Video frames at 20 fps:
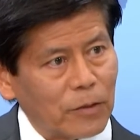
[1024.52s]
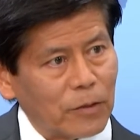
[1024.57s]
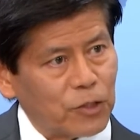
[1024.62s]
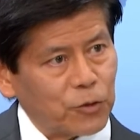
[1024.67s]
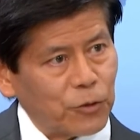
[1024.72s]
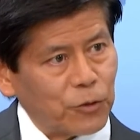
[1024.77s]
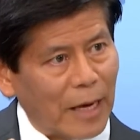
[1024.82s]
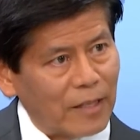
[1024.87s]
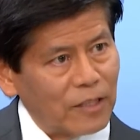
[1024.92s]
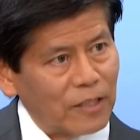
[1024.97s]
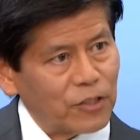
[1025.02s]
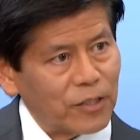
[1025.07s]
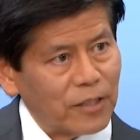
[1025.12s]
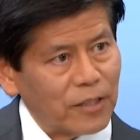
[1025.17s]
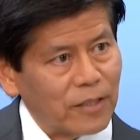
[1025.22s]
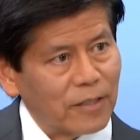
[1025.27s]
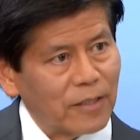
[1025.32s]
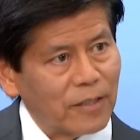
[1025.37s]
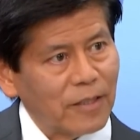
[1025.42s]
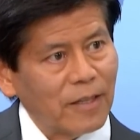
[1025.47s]
or
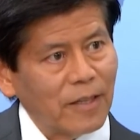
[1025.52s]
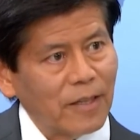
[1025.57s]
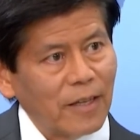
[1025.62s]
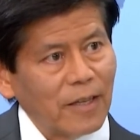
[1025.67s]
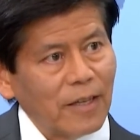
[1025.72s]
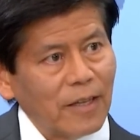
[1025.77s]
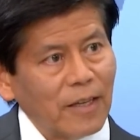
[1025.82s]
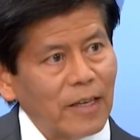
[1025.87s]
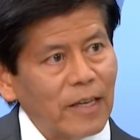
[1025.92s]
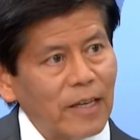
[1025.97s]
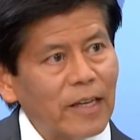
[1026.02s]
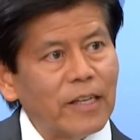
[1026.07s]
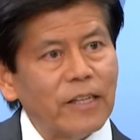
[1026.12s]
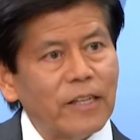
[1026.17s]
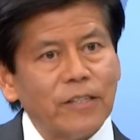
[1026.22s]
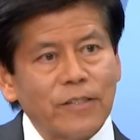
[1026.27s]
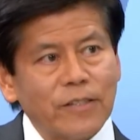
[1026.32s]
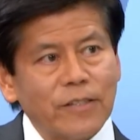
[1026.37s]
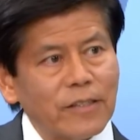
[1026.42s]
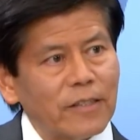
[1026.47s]
strategy
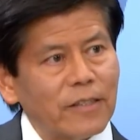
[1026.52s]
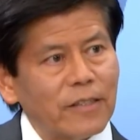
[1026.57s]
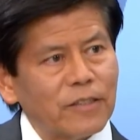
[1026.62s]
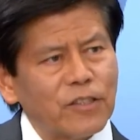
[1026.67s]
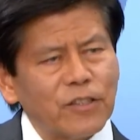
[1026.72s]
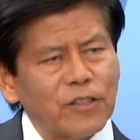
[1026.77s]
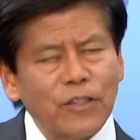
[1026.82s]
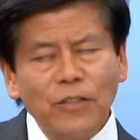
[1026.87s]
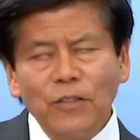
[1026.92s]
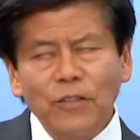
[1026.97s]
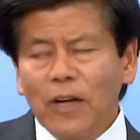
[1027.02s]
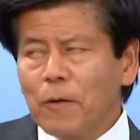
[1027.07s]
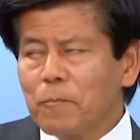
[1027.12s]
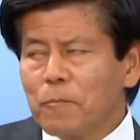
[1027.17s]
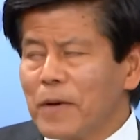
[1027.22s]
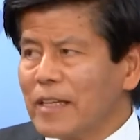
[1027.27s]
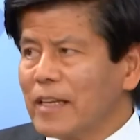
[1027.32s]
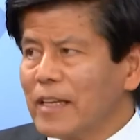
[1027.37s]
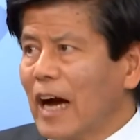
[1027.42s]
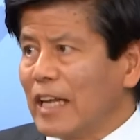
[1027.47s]
is still a
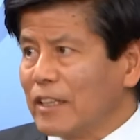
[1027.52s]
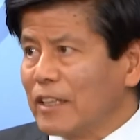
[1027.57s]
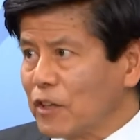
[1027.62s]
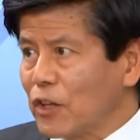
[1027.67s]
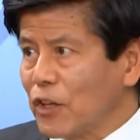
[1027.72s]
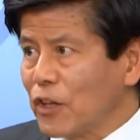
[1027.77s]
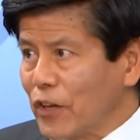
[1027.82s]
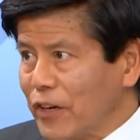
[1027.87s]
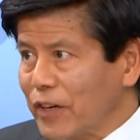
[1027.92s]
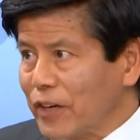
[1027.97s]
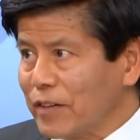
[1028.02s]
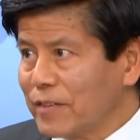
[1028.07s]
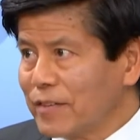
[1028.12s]
bit unclear.